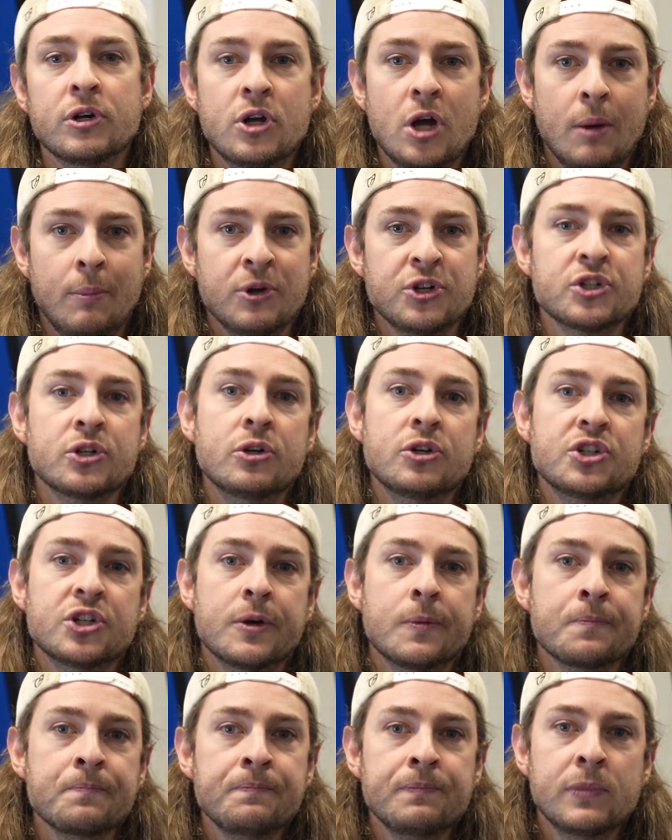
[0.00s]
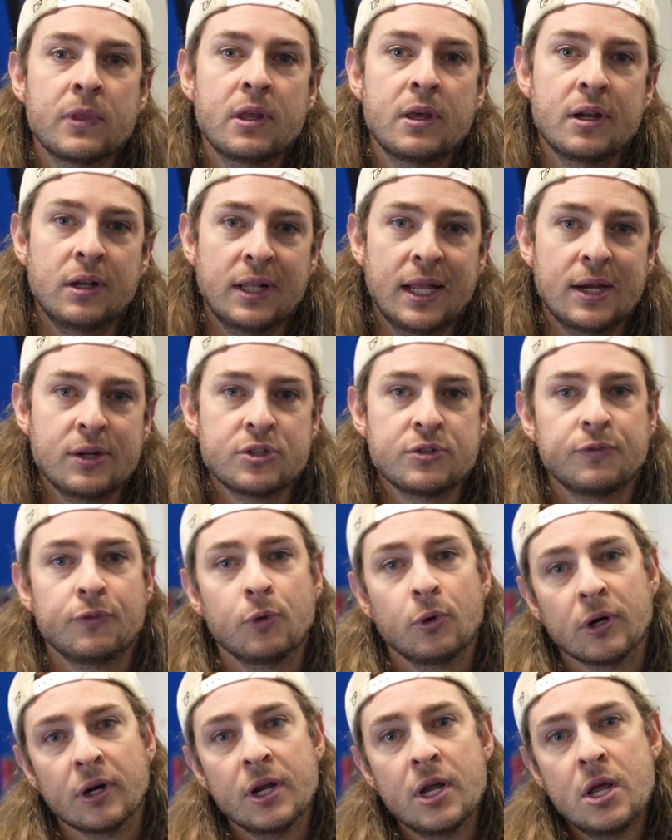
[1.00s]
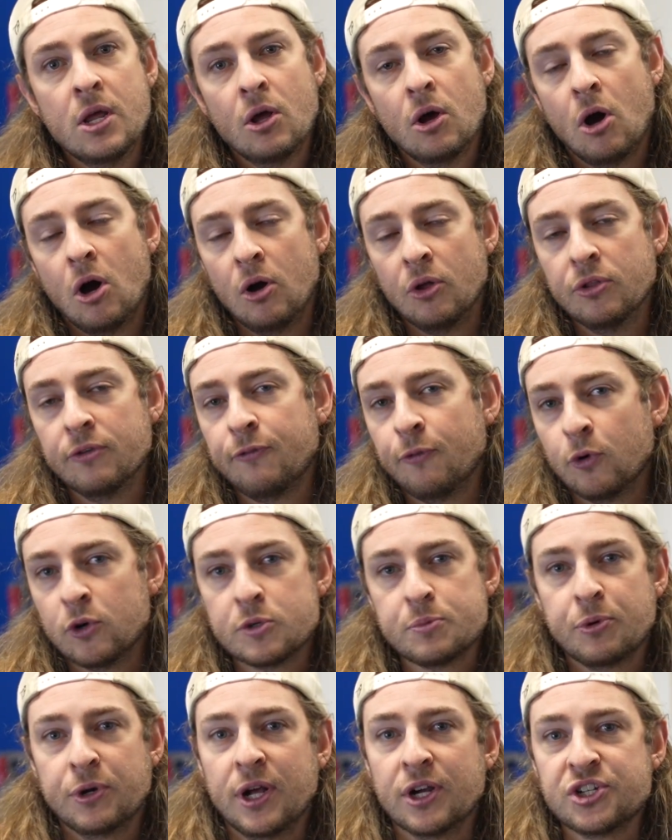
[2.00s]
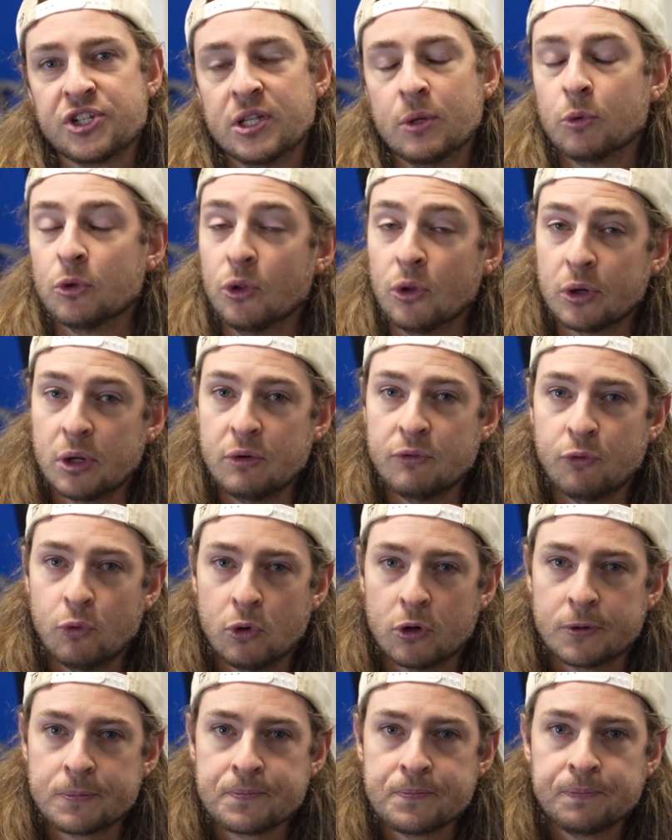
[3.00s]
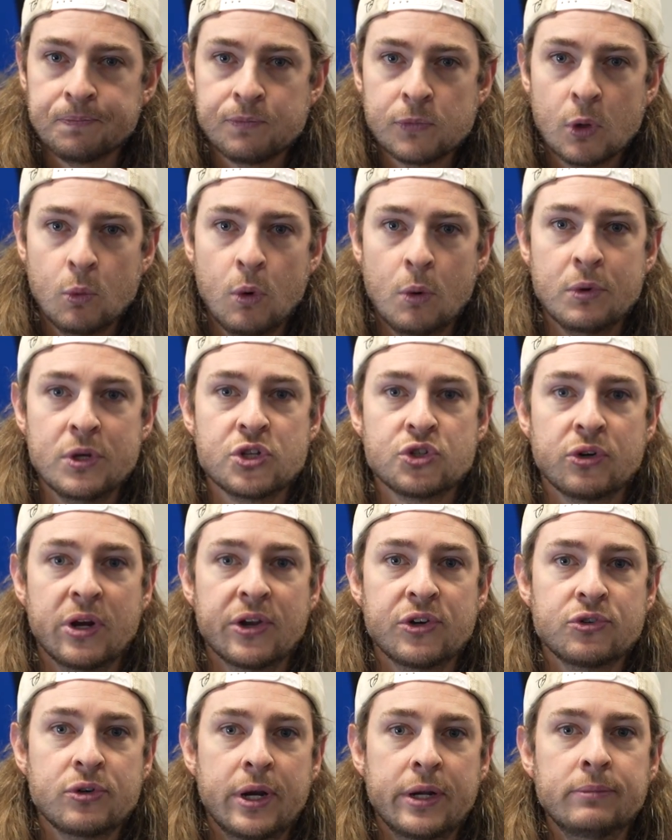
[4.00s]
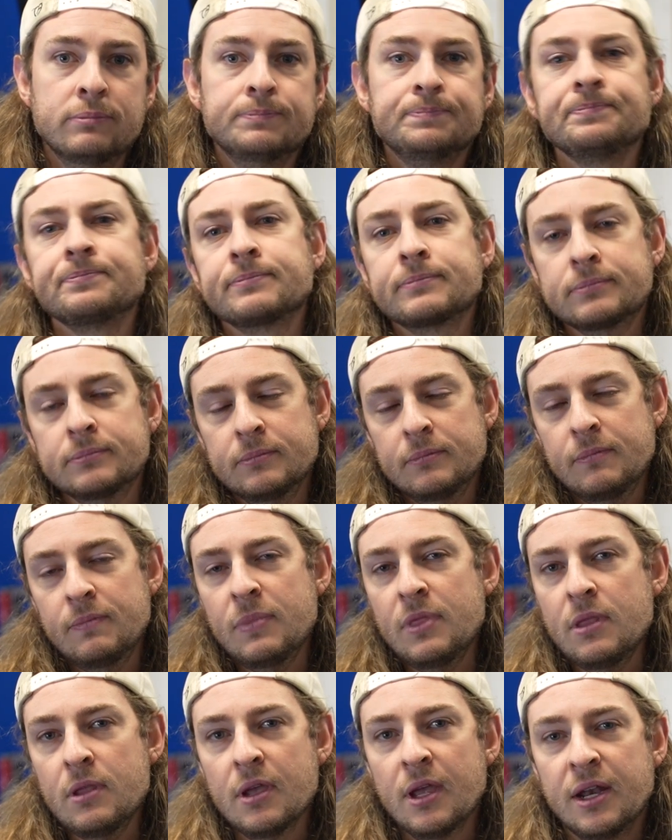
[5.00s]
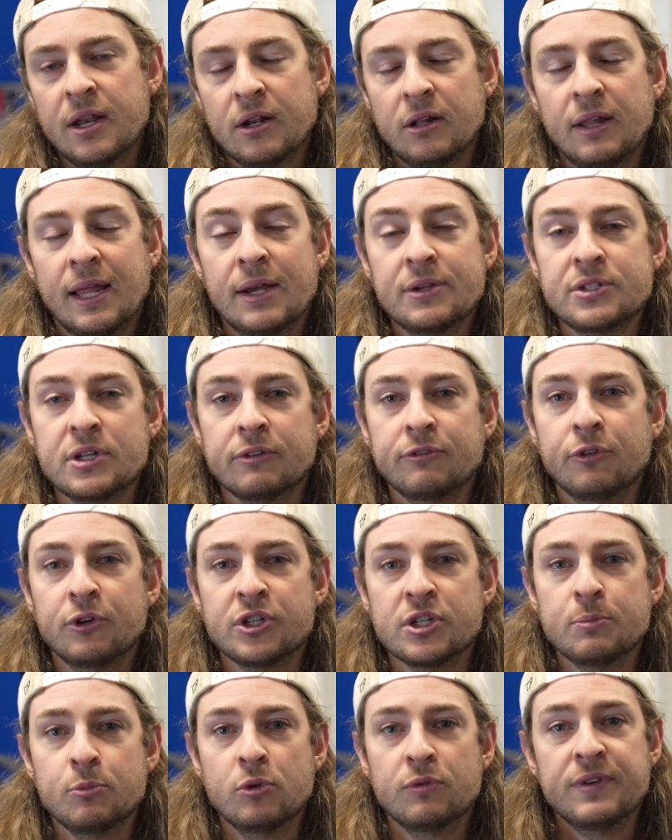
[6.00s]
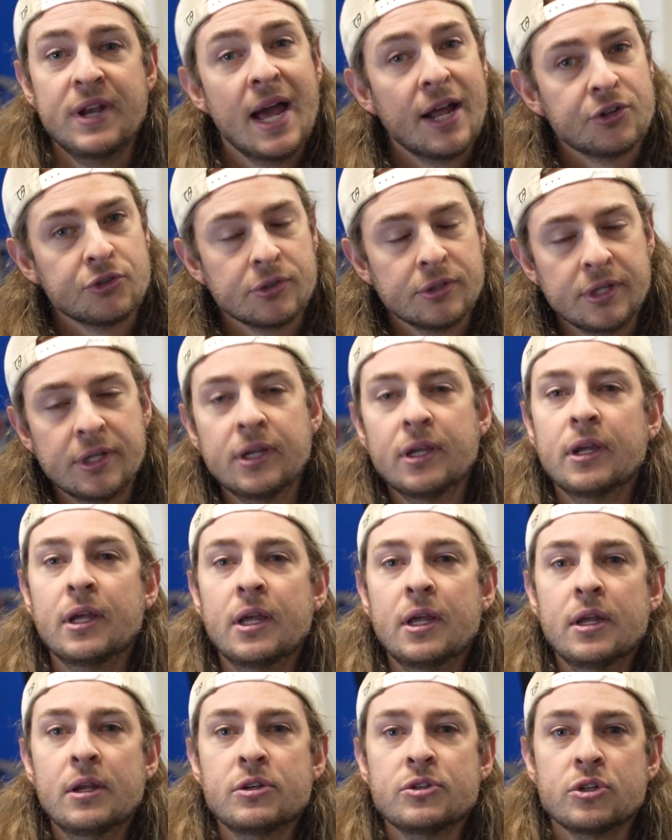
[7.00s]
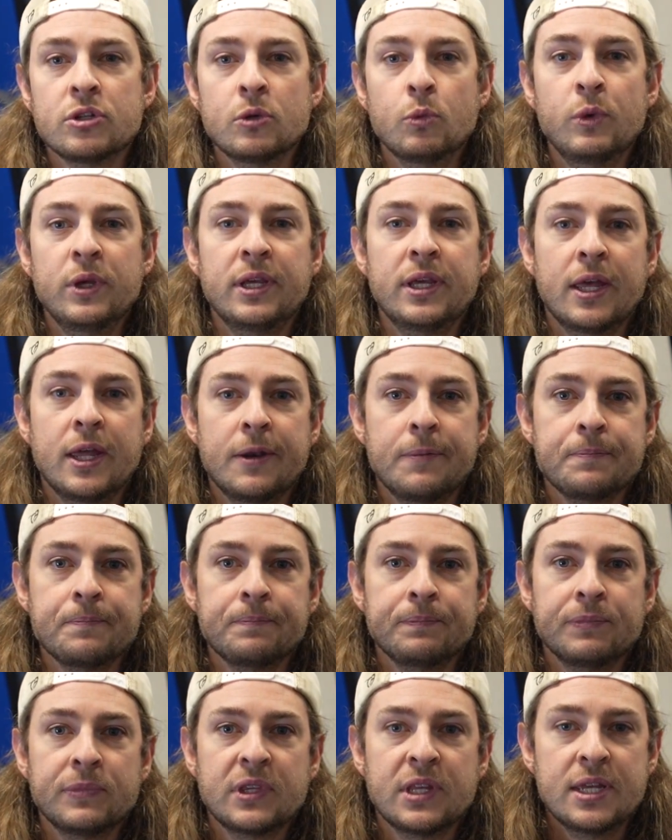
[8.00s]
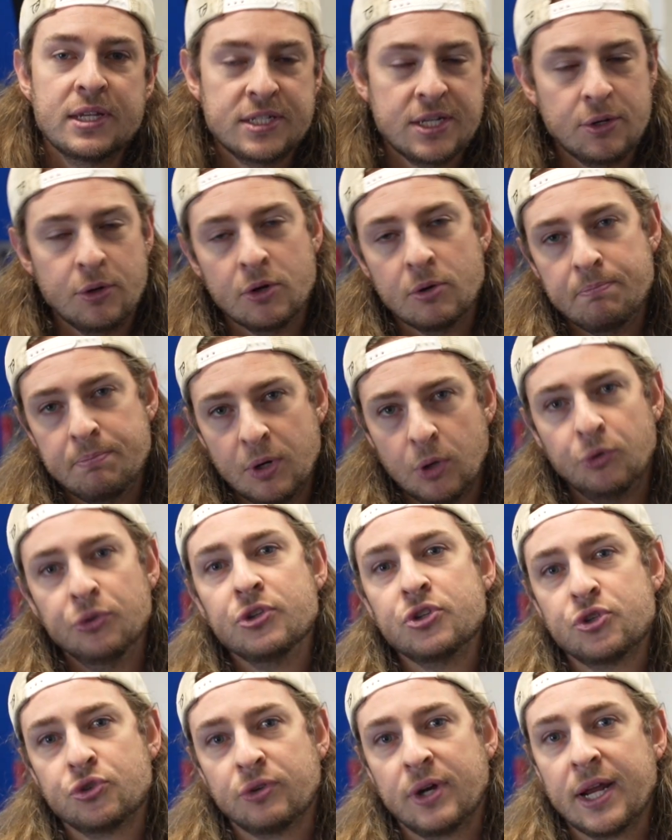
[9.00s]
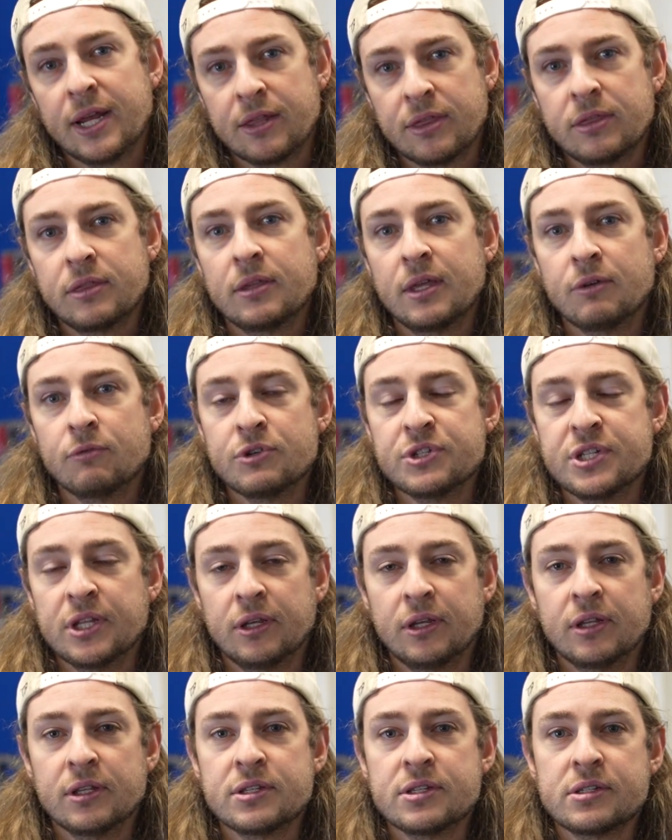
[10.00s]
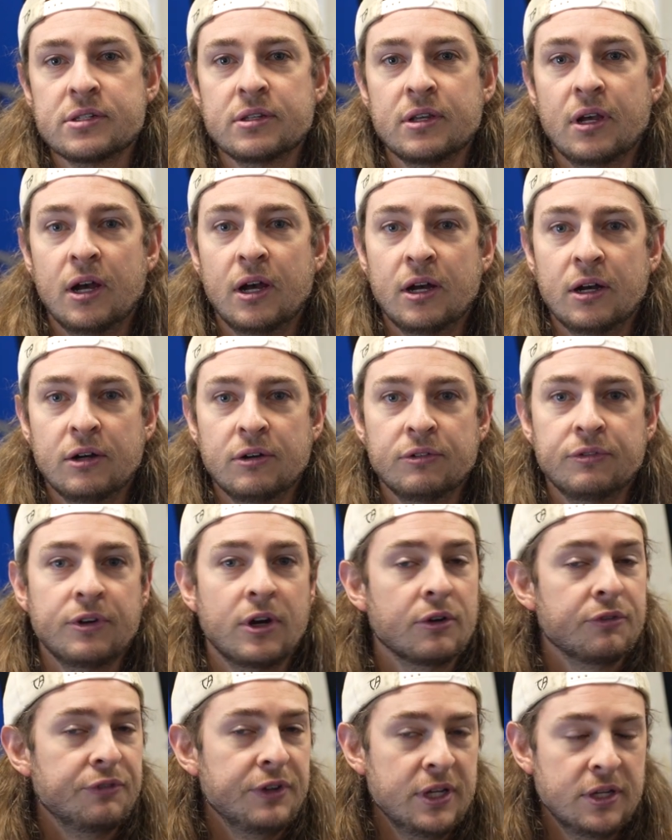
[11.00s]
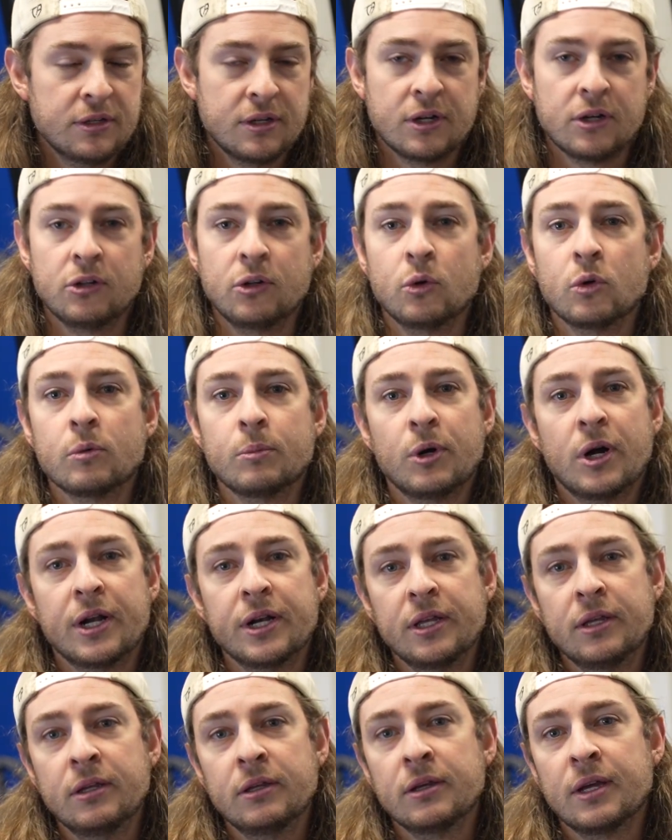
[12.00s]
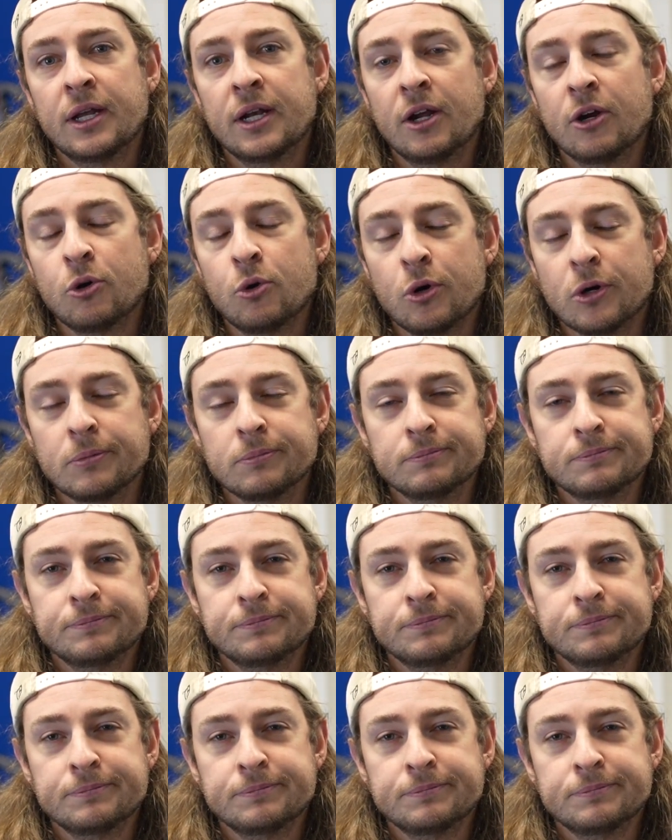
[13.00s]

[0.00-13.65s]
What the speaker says: not much cushion. It allows for all the force production that we're looking for when we strength train, and it allows our foot to move naturally so that we can continue to build the strength and resilience of our feet and our lower body and our core.